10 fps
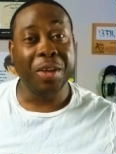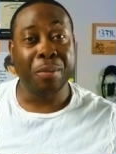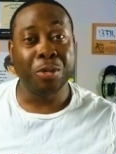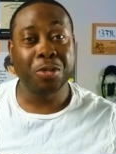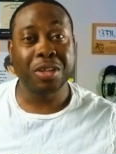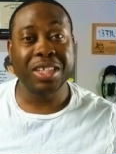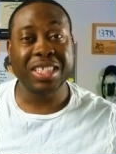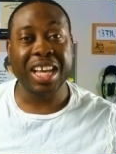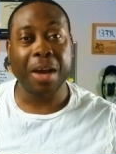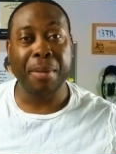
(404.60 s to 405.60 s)
did Bruce Lee
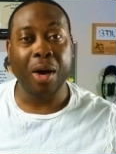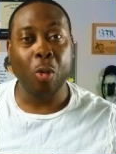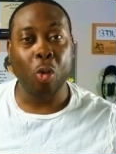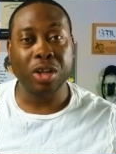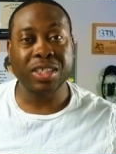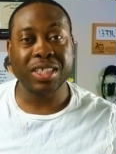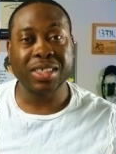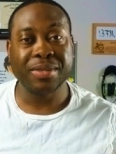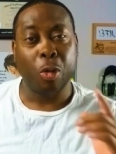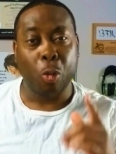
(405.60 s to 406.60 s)
say about
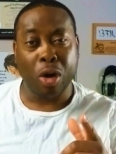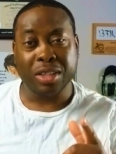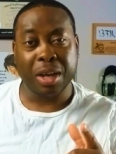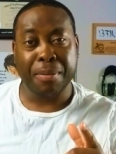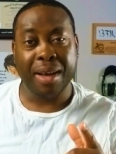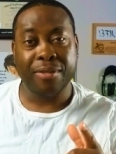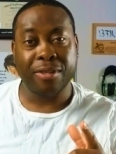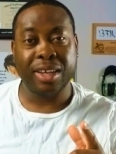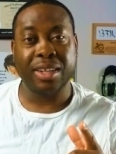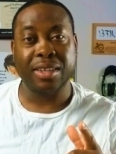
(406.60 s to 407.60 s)
water? Water, my
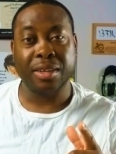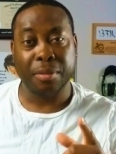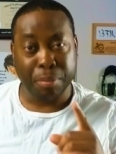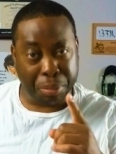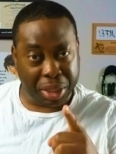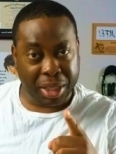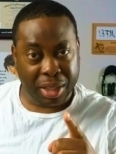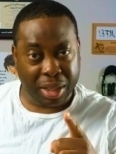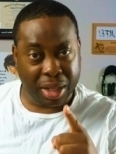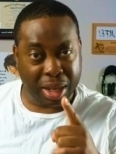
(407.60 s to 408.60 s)
friend,
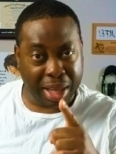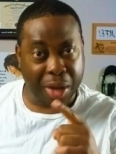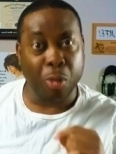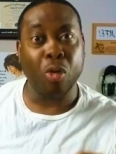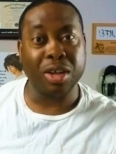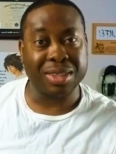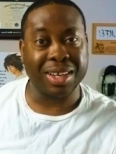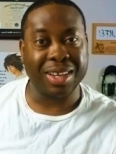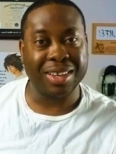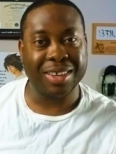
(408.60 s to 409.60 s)
be like water.